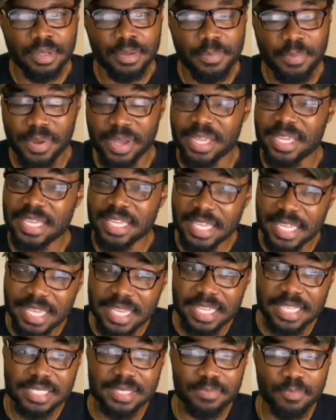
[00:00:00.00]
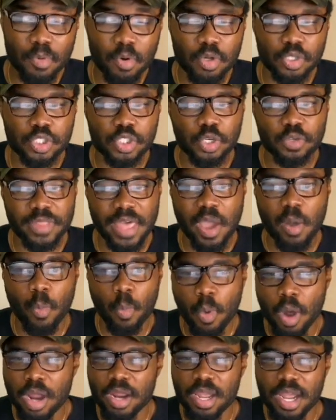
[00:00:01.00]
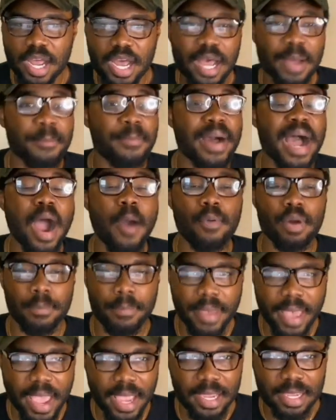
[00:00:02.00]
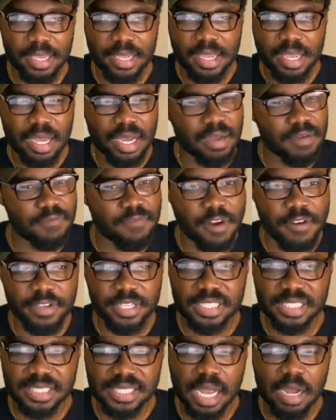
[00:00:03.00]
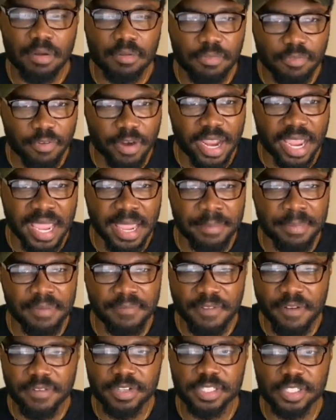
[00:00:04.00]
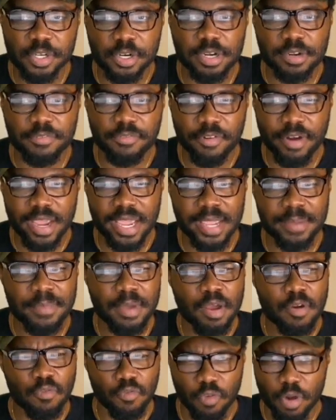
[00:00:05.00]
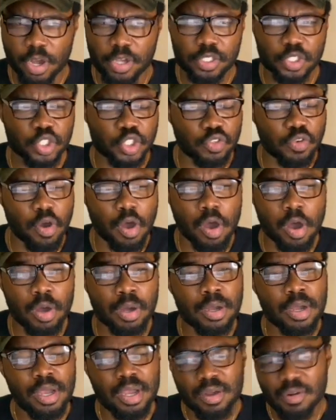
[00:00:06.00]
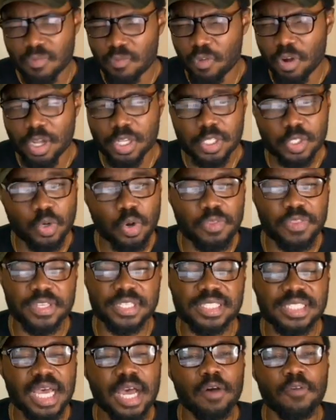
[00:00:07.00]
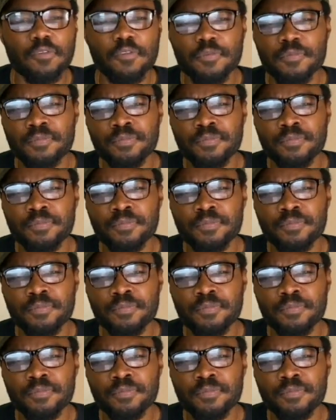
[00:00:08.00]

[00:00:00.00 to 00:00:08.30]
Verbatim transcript: But he is more so that one-cut power back, a very stout frame, a very sturdy frame, runs strong, runs north and south.